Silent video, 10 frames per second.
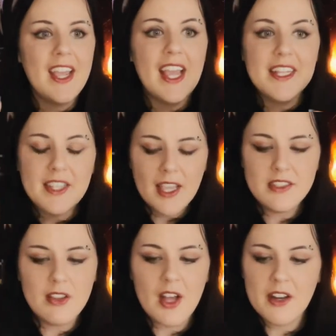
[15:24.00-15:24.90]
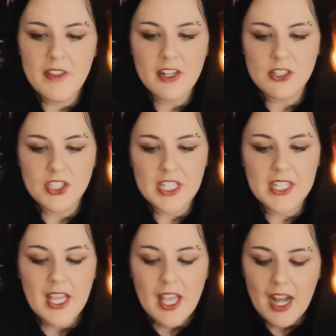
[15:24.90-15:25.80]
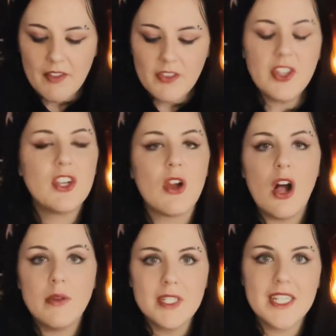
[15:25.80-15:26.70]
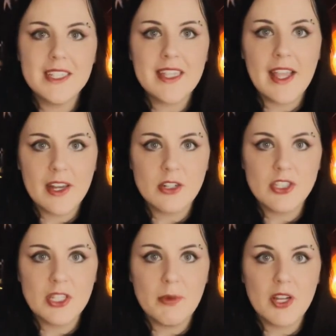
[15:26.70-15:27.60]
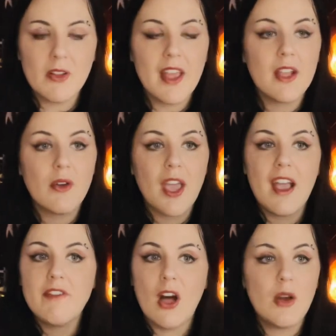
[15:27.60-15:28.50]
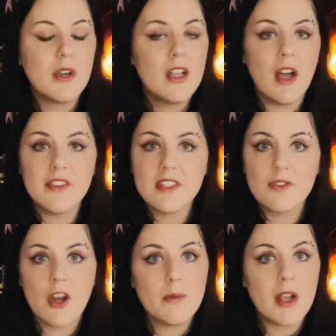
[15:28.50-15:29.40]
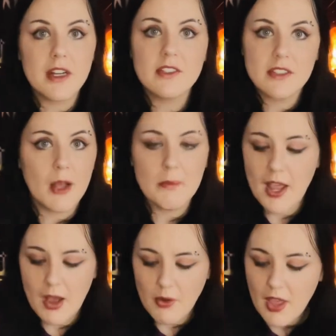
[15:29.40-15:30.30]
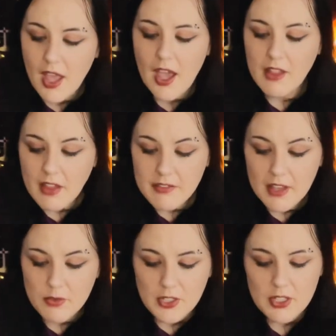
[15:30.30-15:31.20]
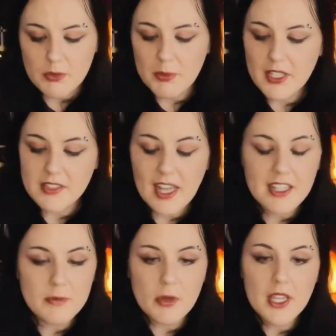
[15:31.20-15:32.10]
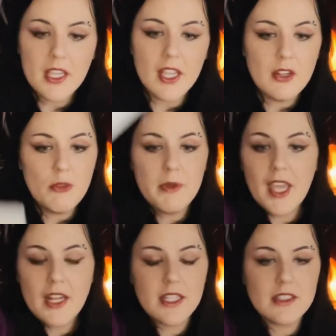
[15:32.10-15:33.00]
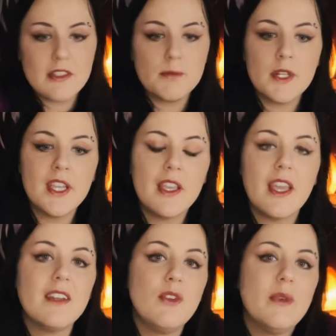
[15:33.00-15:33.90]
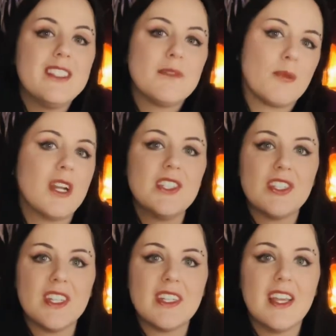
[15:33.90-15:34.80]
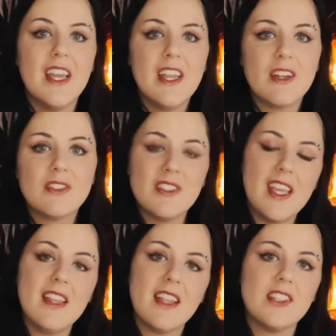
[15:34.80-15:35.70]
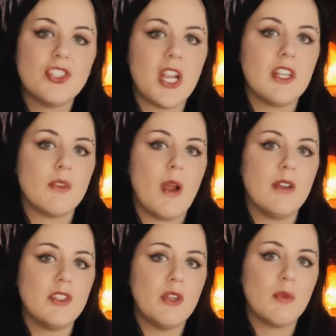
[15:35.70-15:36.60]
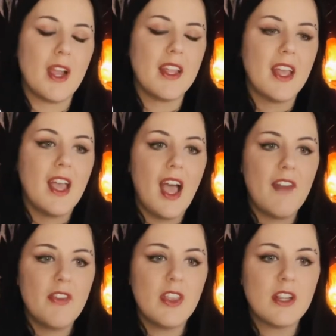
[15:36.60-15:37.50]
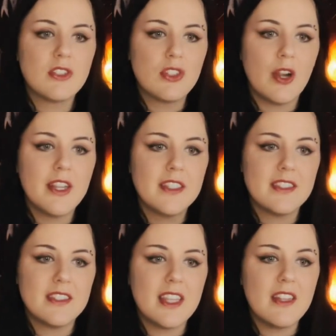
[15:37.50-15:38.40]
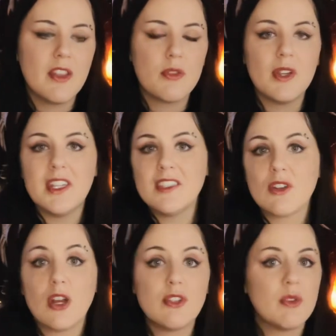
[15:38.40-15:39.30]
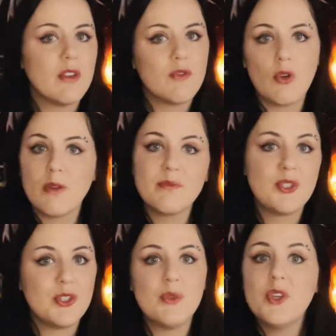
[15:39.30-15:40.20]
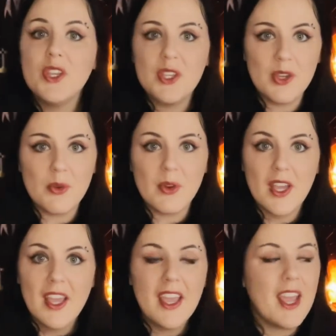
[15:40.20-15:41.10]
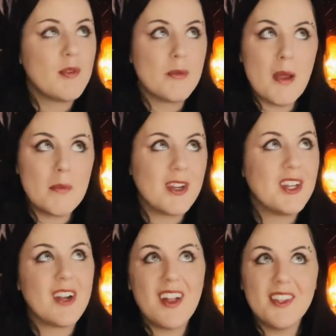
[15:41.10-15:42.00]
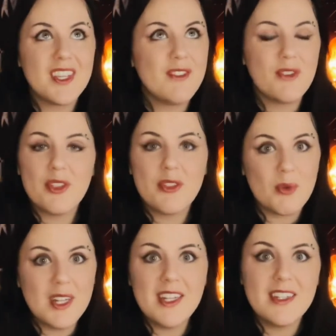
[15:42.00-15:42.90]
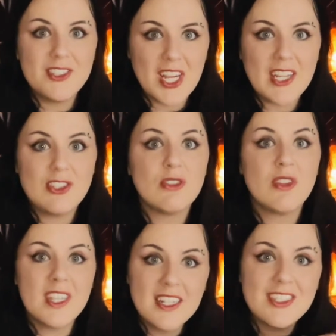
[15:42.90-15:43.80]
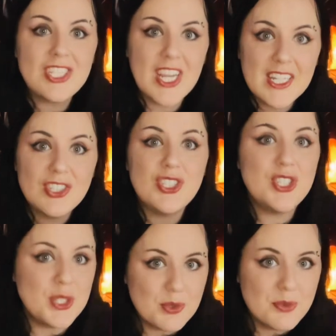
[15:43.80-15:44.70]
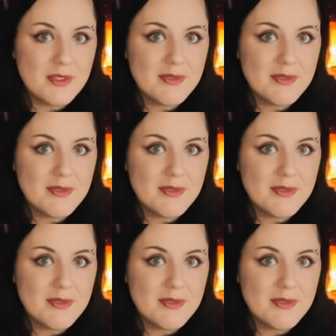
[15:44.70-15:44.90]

It takes a lot of energy. And I feel like you're already in that energy, but you're like, okay, I've already gone this far. I'm not going to stop now. I love that for you because that is bringing in new beginnings. It's bringing in new inspiration. You're seeing things change around you, right? I feel like you're starting to see the 3D start to conform to you. And remember, you're not looking for the 3D to change. You're looking to change you.